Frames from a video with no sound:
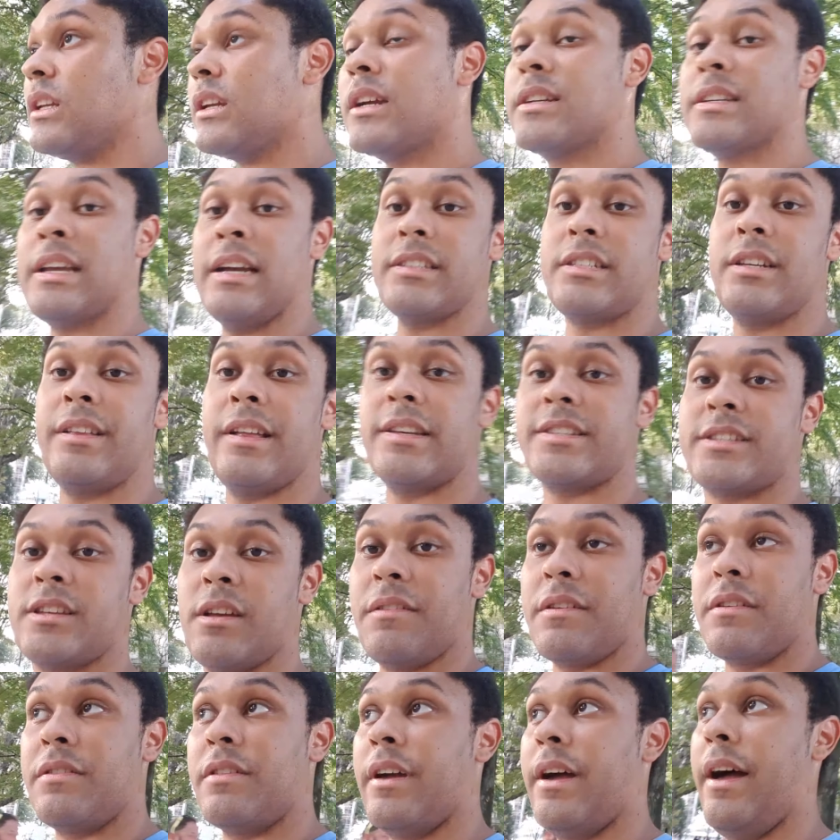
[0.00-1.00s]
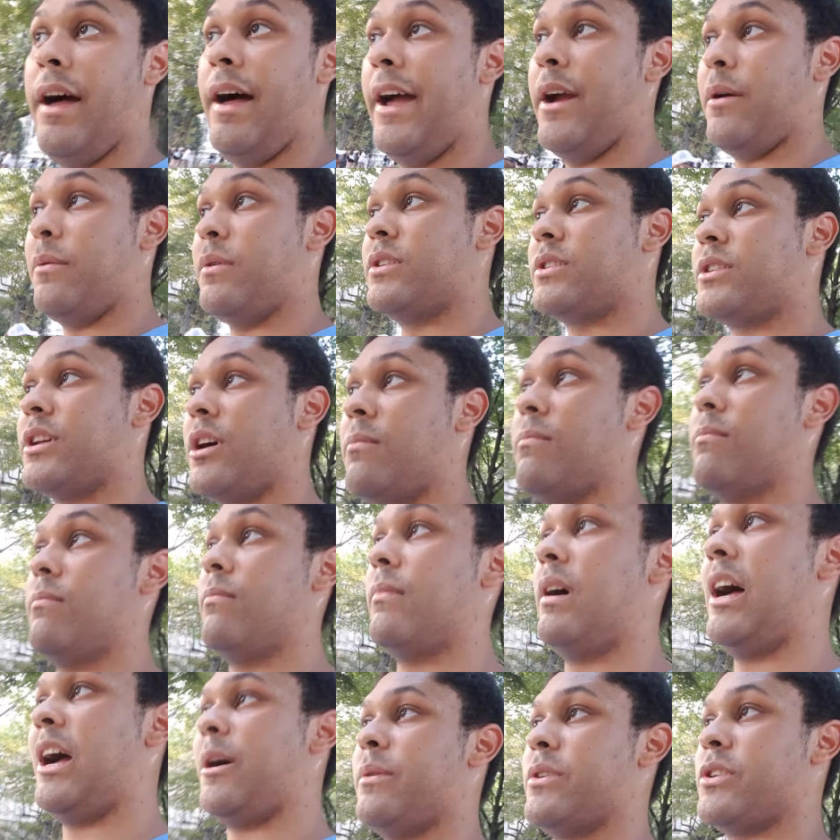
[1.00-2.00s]
And actually, that's something that I was, um,
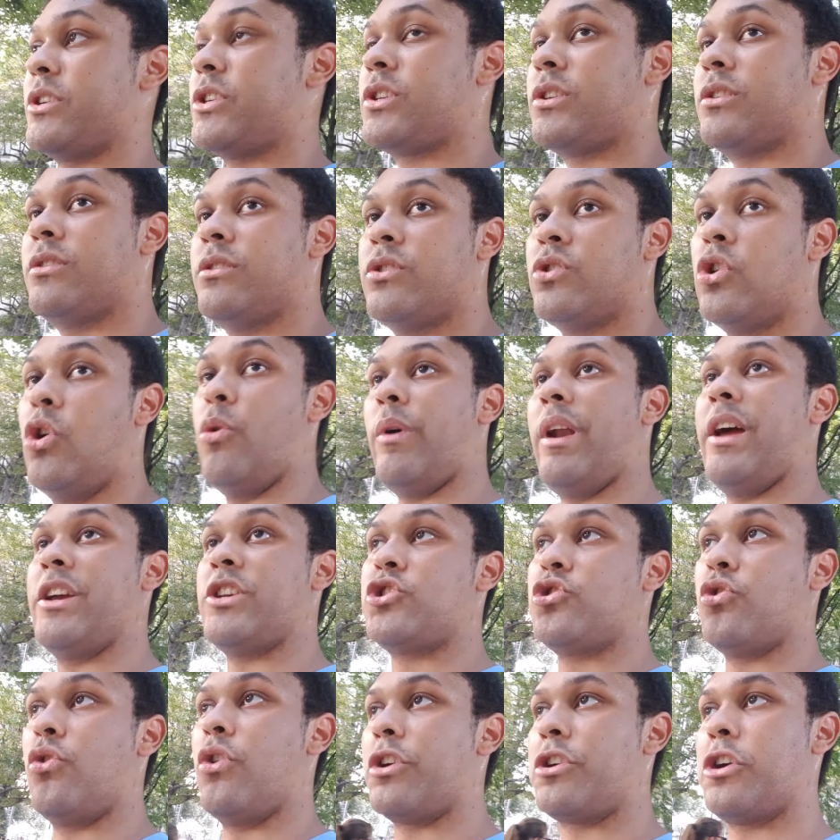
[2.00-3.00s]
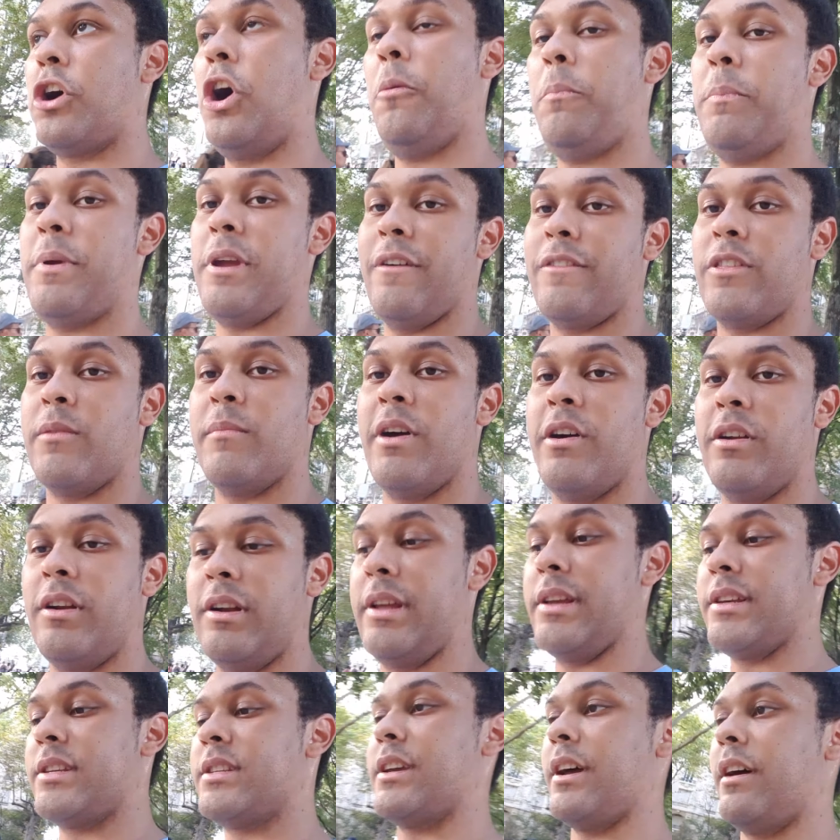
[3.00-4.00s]
I was taught when I saw a copy of the Mona
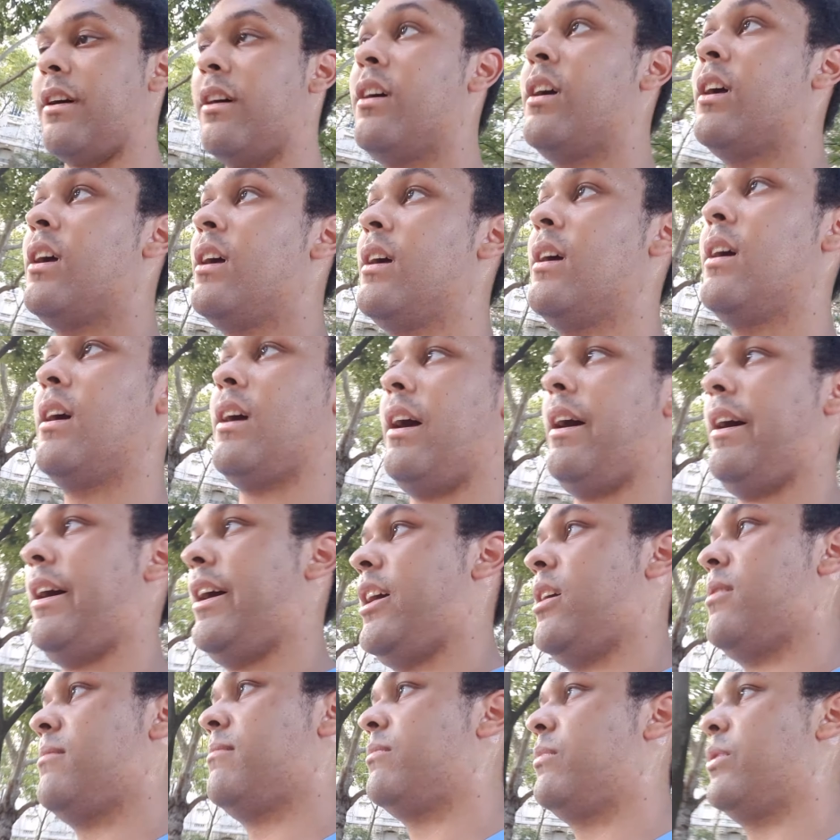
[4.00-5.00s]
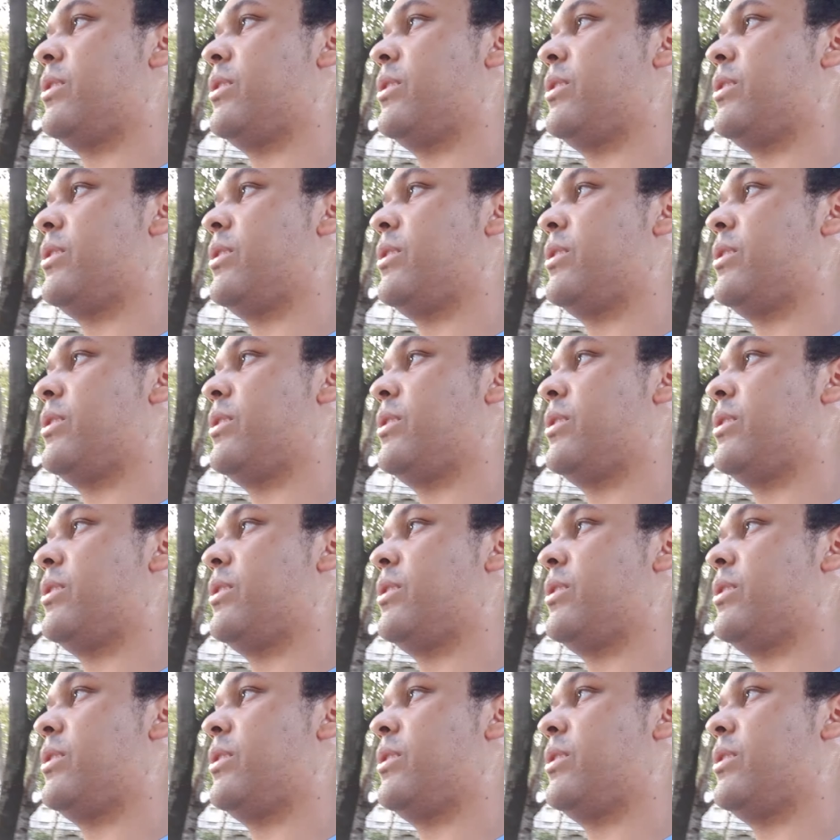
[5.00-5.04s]
Lisa, um,